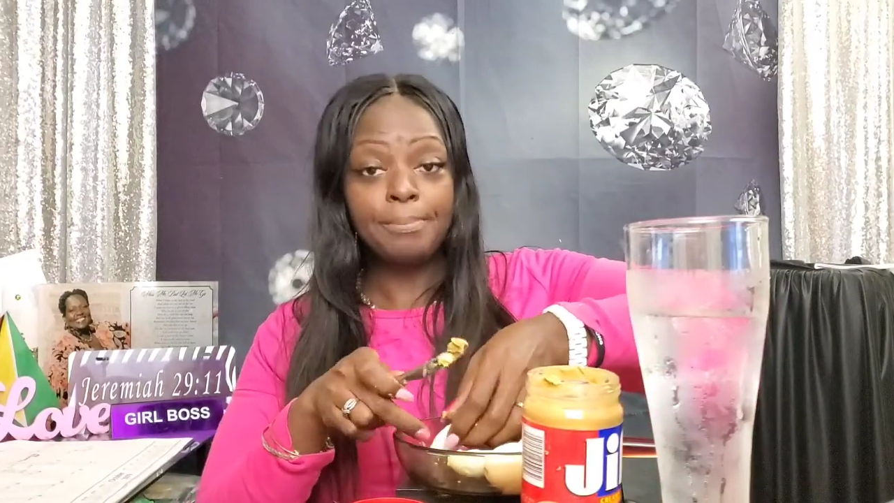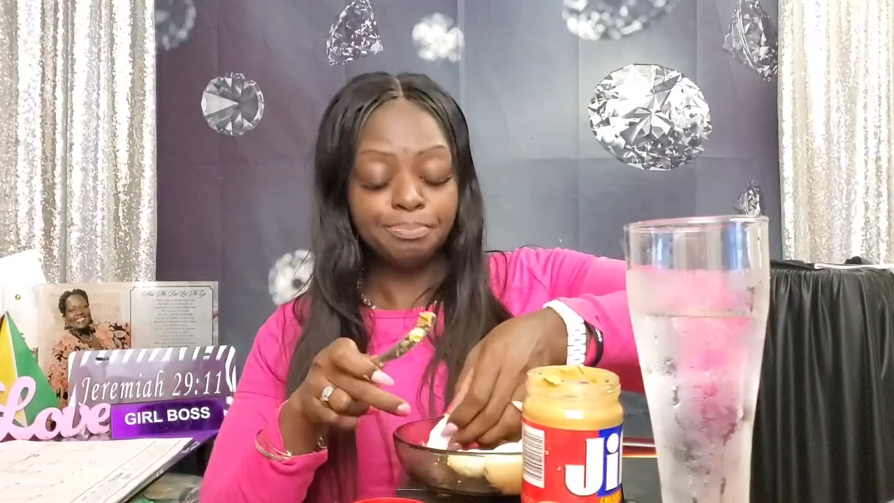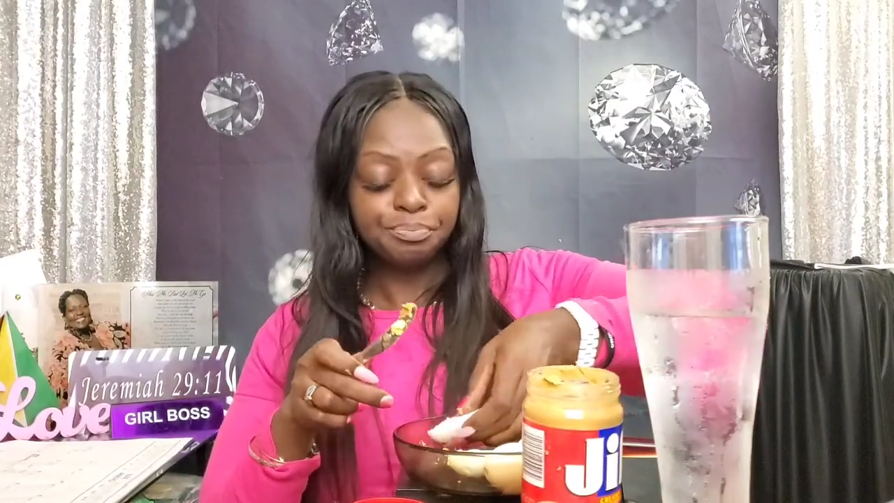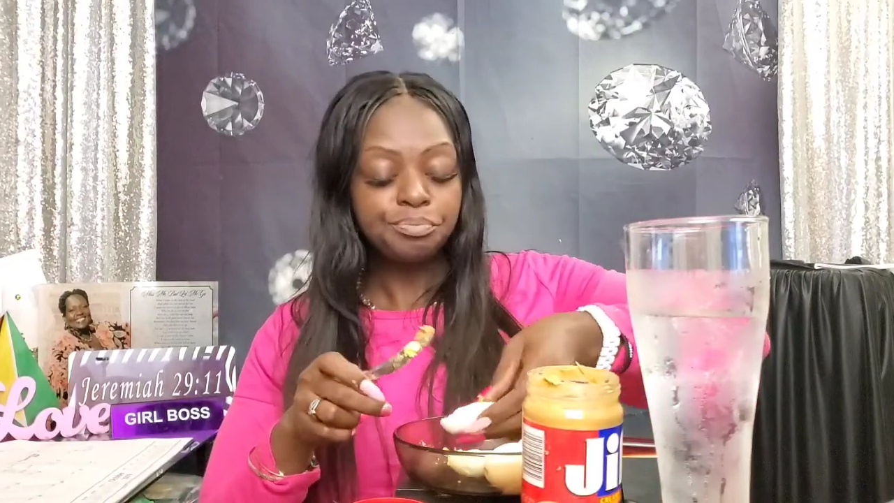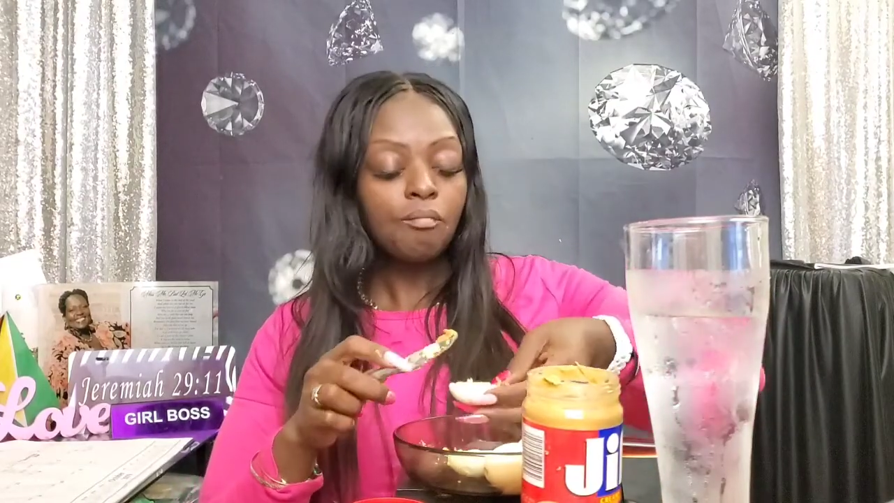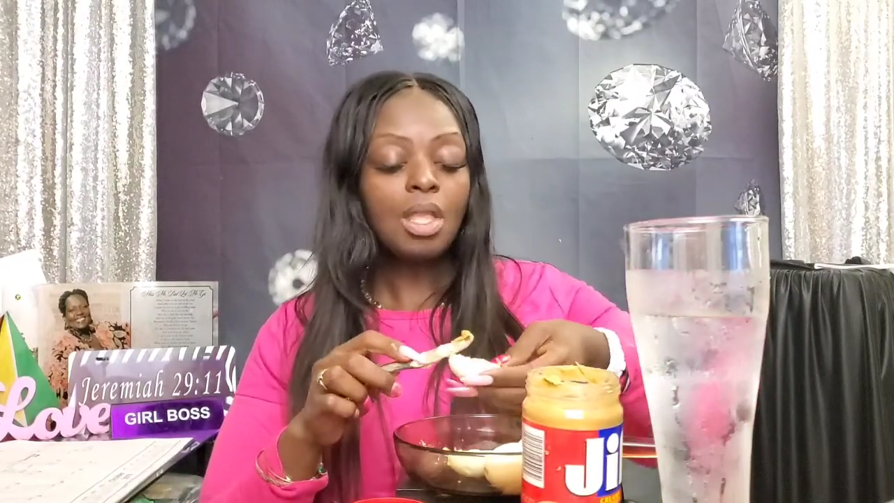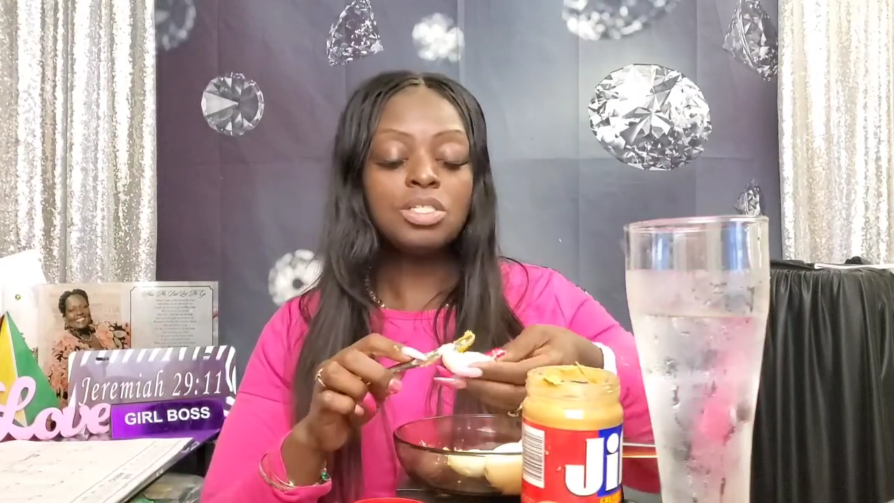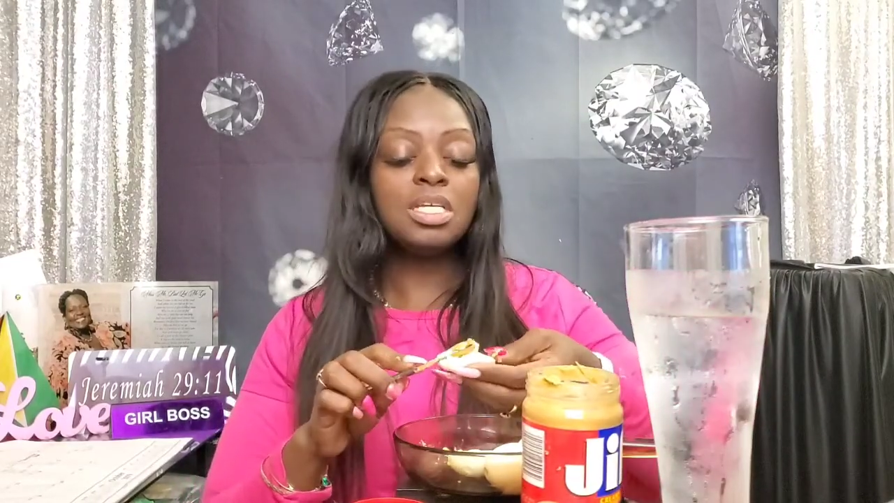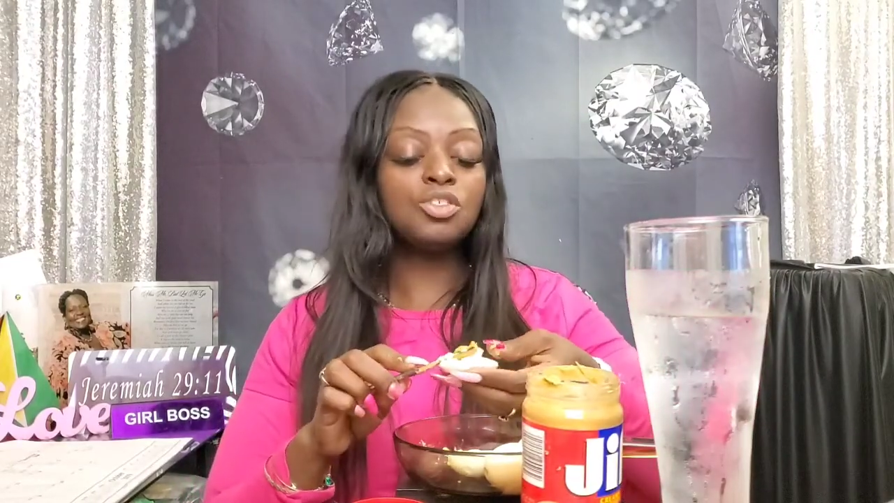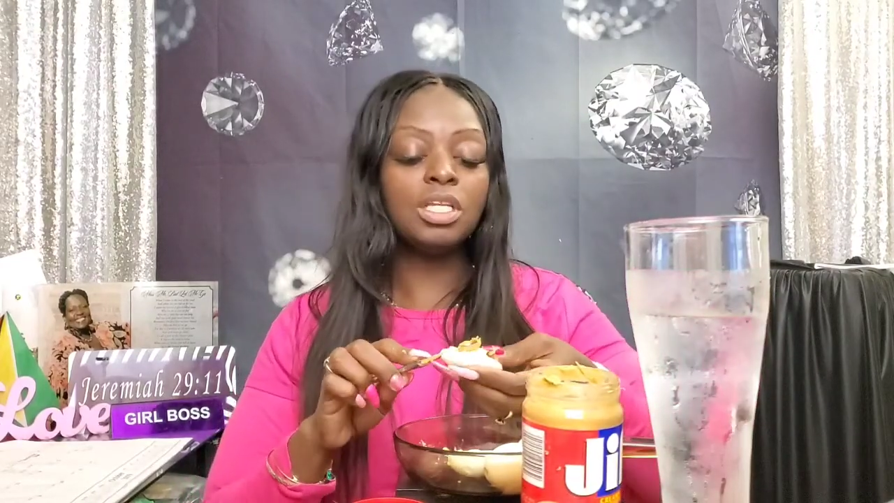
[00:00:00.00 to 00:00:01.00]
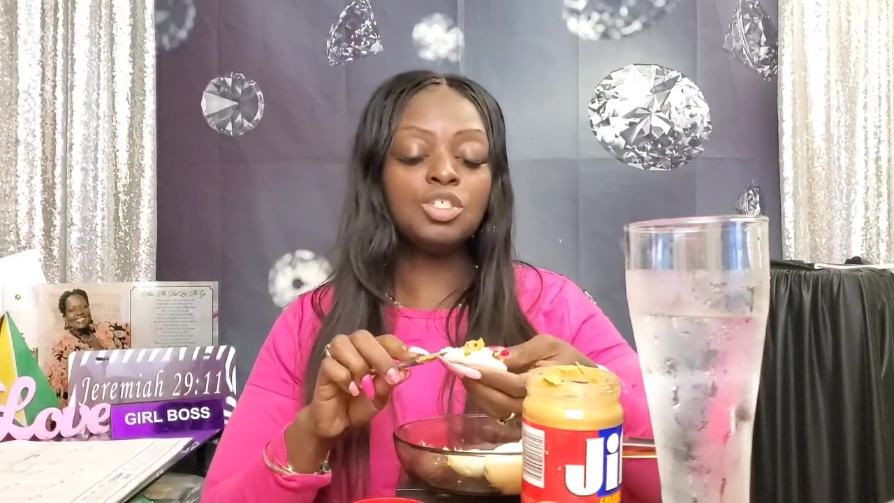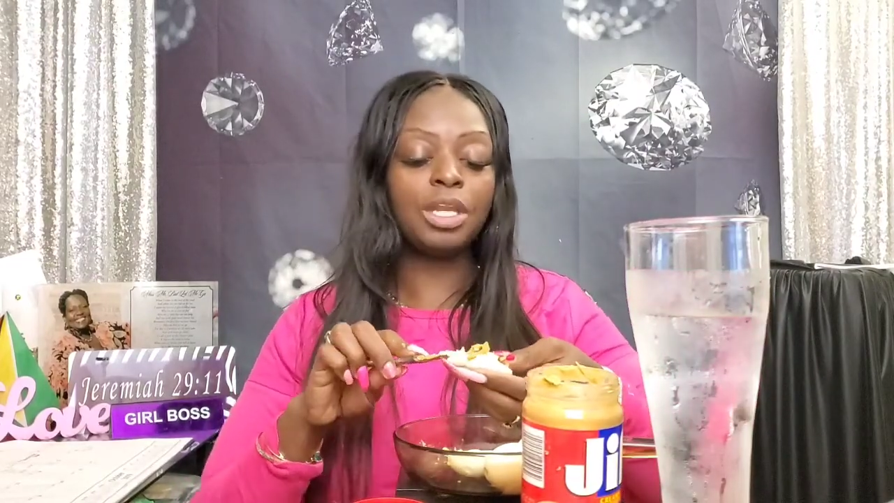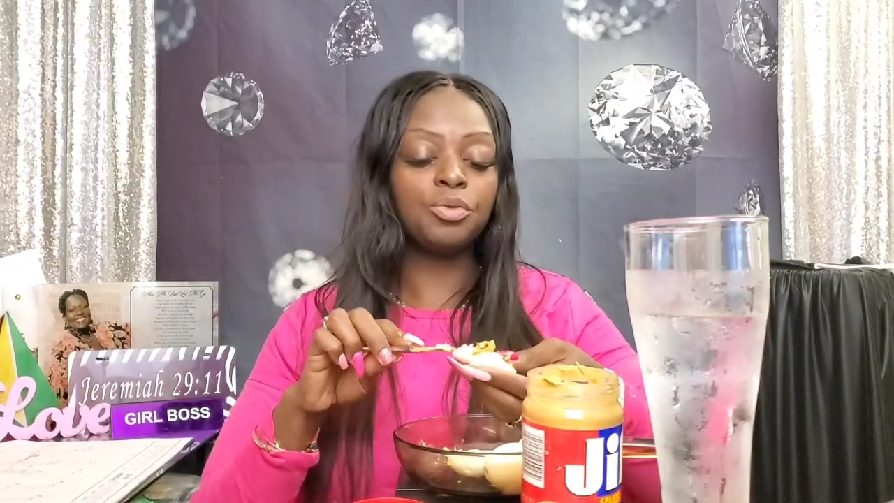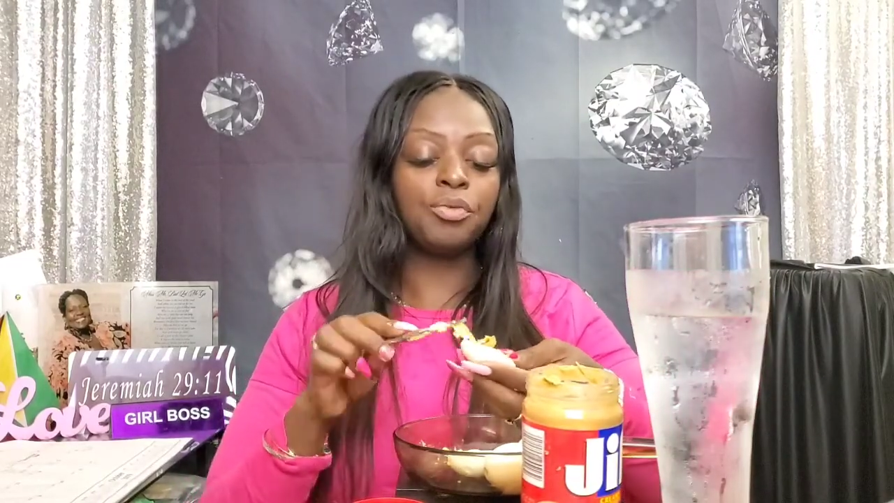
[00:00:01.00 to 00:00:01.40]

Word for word: That's because I had five.